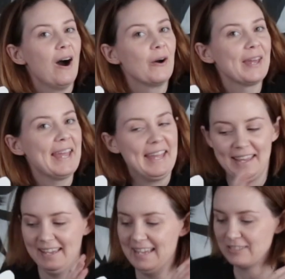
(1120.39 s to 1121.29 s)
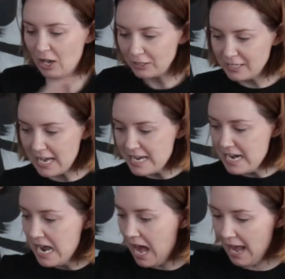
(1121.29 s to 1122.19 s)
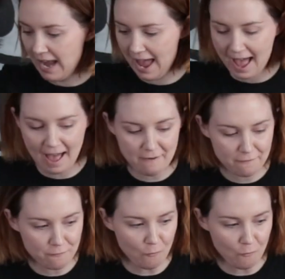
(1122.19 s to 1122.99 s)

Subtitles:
Okay, it's all done. I have